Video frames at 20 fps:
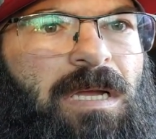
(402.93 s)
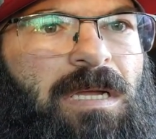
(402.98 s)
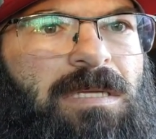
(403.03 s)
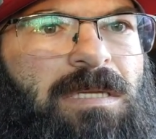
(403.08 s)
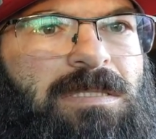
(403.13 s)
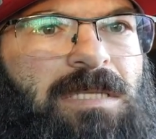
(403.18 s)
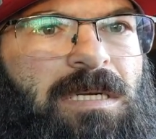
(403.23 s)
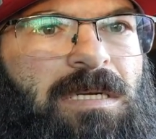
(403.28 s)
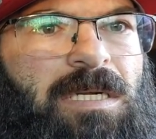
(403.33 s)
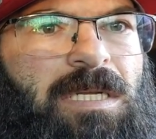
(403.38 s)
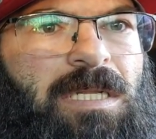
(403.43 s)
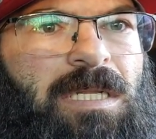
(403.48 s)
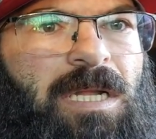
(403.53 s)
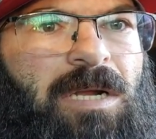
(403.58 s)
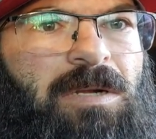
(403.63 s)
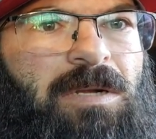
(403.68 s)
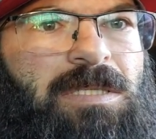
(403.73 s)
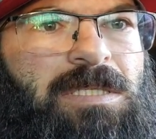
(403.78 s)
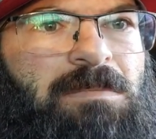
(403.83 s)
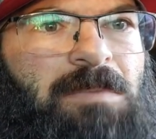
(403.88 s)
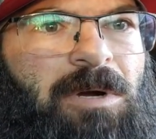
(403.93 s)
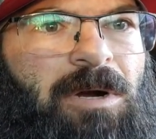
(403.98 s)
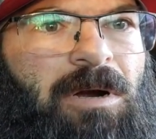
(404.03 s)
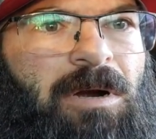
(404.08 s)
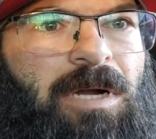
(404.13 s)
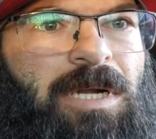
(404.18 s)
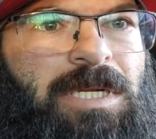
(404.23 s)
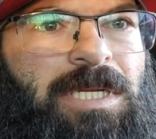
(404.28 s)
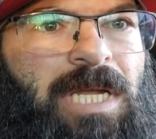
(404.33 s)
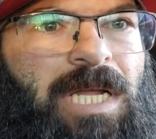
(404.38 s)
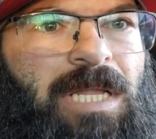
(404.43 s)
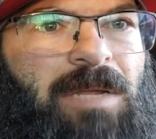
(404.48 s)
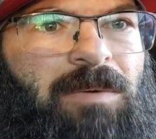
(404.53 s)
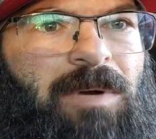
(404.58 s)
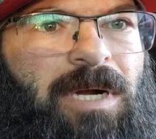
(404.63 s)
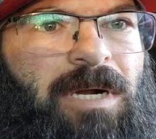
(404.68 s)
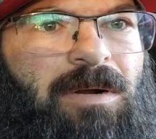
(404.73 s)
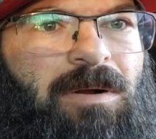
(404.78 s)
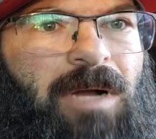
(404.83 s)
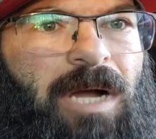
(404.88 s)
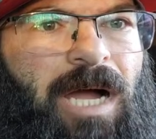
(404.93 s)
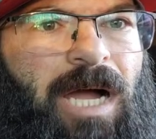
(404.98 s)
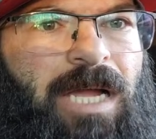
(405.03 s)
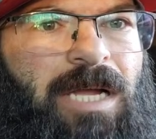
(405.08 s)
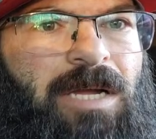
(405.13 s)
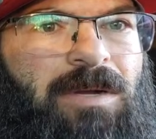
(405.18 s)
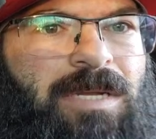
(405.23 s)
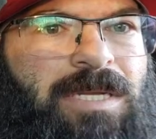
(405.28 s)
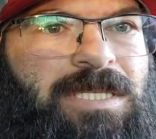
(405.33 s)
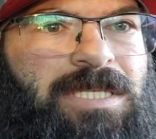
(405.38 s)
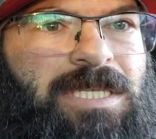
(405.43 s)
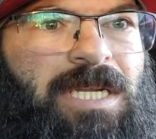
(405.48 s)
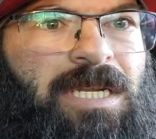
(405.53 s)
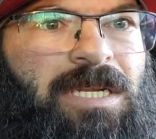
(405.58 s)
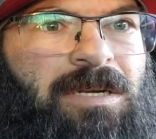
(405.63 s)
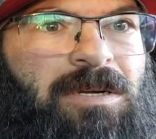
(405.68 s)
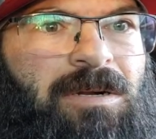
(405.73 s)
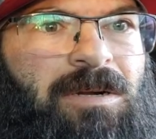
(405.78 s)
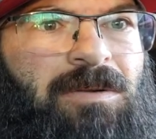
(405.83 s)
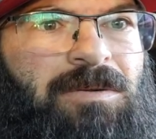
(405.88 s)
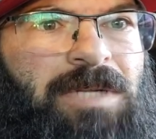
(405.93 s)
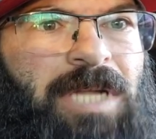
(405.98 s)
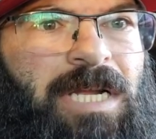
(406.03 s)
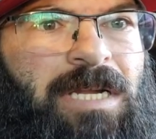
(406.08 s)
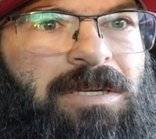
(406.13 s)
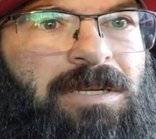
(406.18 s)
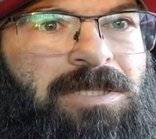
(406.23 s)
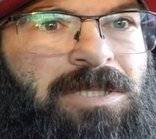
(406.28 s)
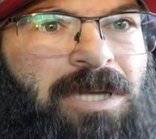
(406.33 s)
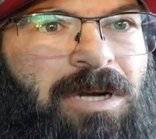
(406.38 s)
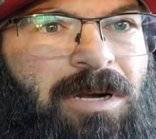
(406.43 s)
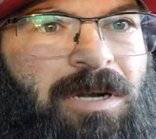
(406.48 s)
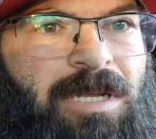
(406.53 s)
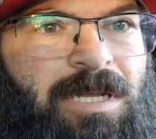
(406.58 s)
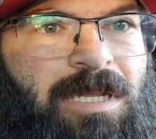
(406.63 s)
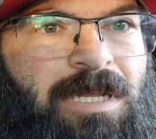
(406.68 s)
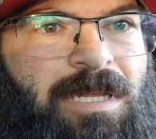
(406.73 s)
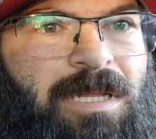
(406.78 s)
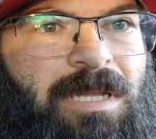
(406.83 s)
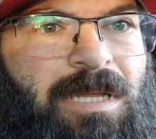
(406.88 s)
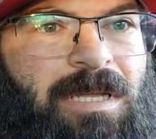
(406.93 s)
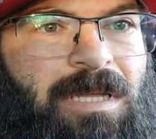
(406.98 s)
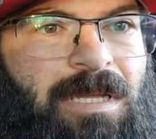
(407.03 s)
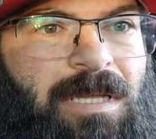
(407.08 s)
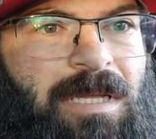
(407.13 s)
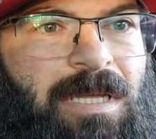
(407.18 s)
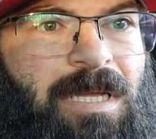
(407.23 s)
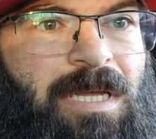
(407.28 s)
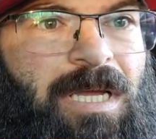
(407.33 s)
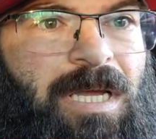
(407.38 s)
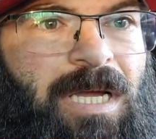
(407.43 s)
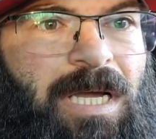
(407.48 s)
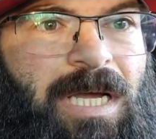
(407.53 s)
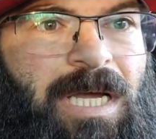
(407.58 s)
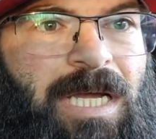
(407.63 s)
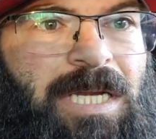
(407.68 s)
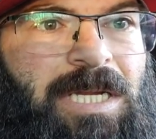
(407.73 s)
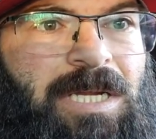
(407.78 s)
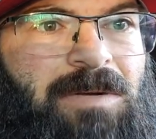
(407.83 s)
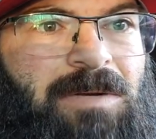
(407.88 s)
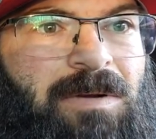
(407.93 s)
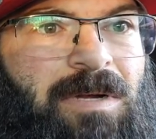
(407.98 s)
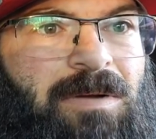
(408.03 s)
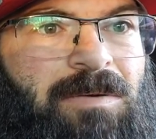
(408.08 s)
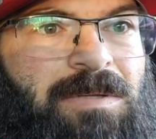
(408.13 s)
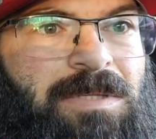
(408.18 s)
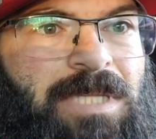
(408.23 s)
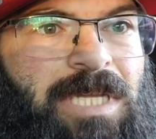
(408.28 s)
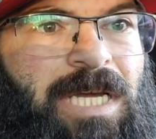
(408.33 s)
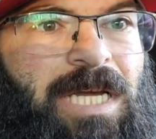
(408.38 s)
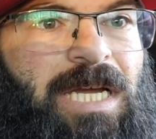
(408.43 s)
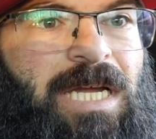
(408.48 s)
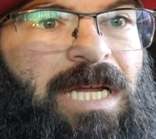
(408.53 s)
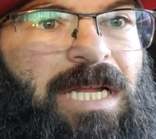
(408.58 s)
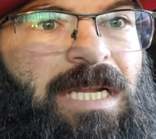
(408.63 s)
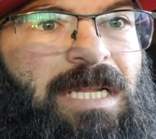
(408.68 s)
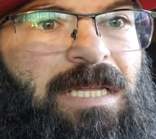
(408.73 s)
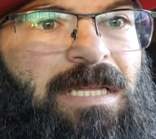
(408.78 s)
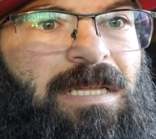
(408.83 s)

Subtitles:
Start getting loaded tomorrow in Delaware, Ohio, and sending your own down to Charlotte. Ain't nothing wrong with that.